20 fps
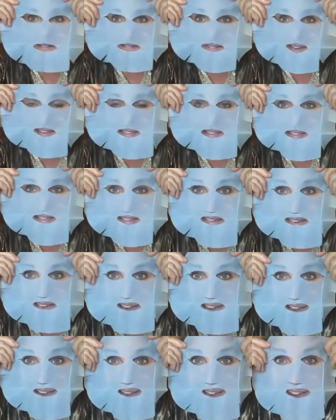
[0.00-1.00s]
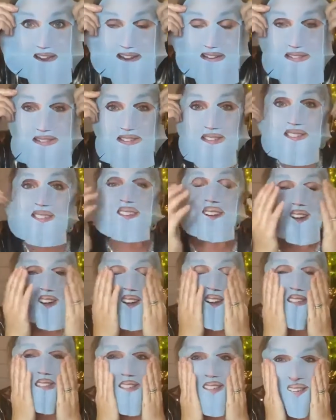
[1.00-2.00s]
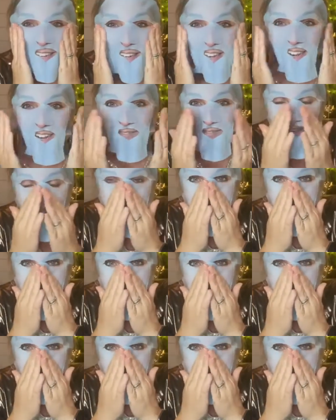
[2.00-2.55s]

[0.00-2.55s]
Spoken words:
facing out. I really am never